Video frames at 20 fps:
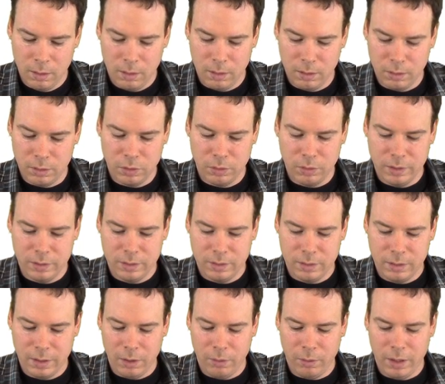And so this is
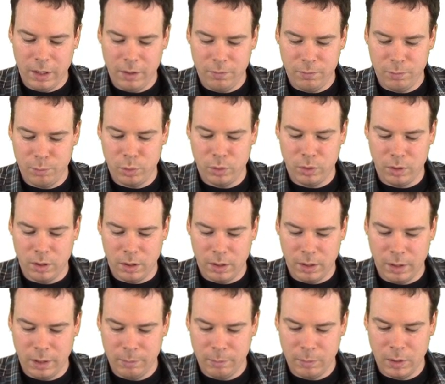now f
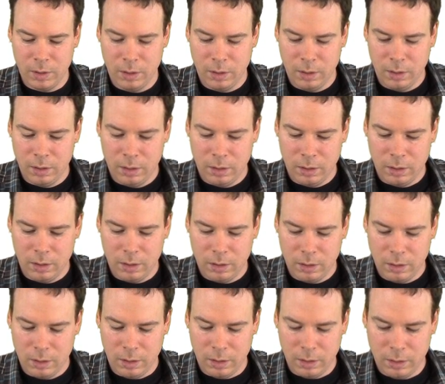prime
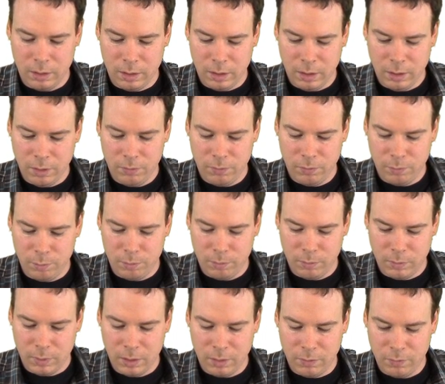at f
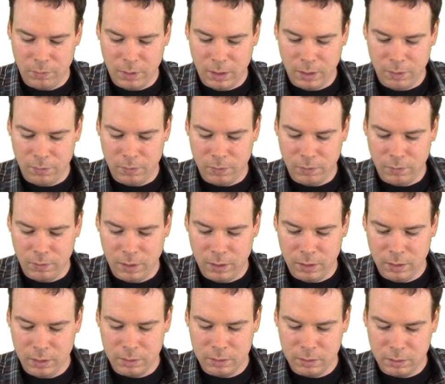of
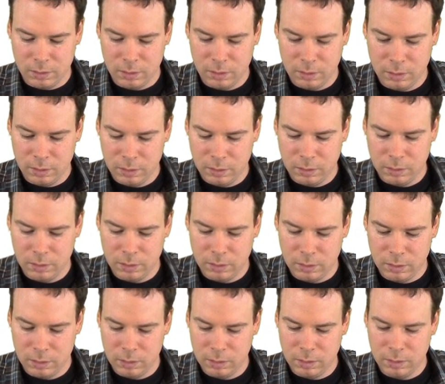x
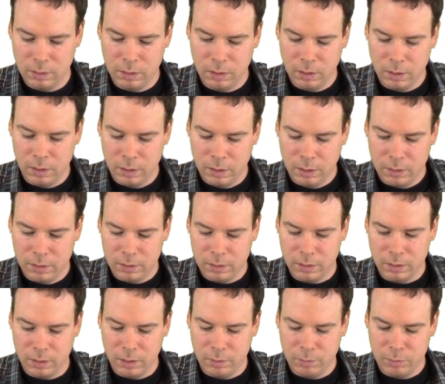
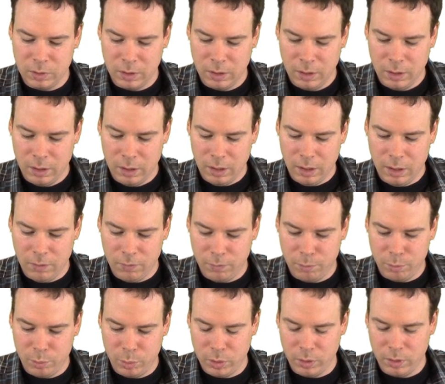times f
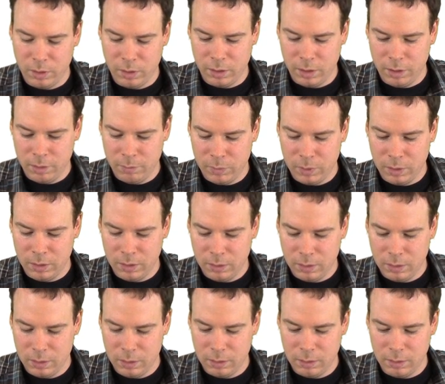prime
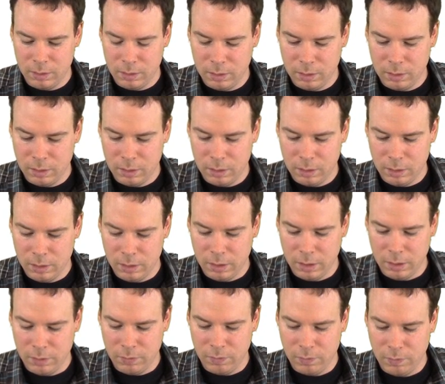
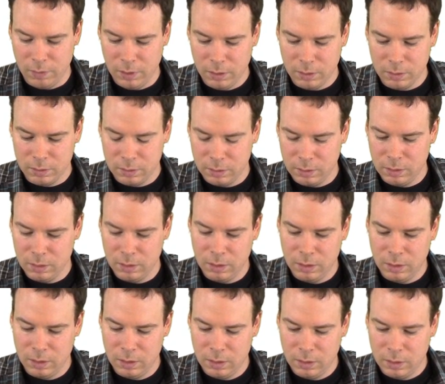at f of x
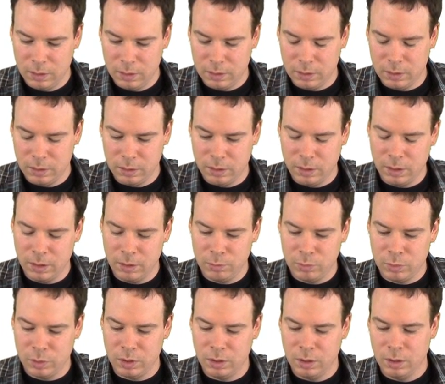
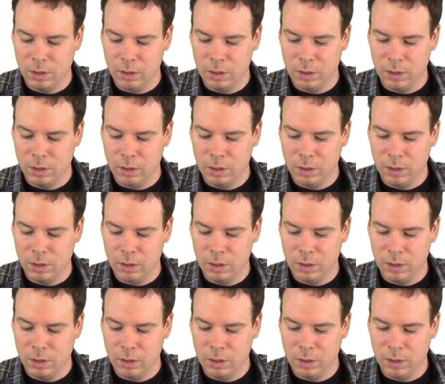times,